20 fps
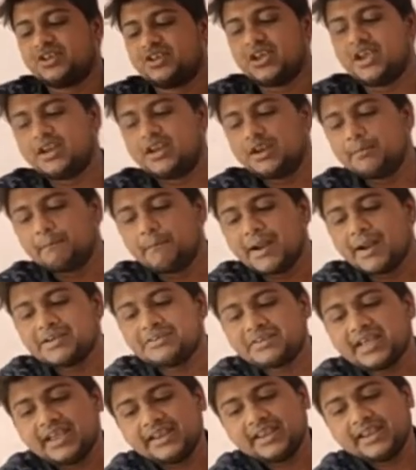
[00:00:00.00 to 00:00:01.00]
in
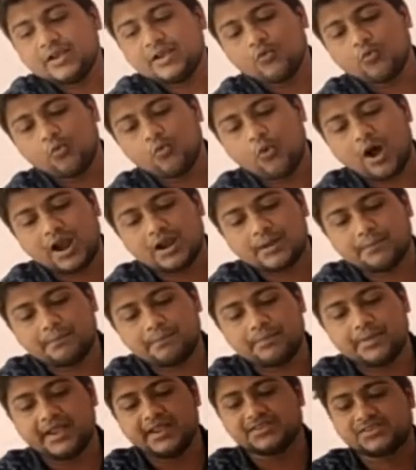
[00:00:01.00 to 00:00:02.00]
maintaining world
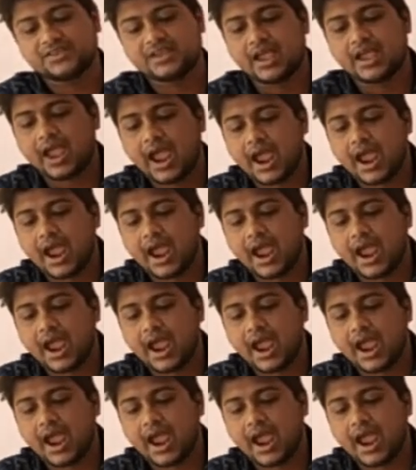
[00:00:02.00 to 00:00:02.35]
peace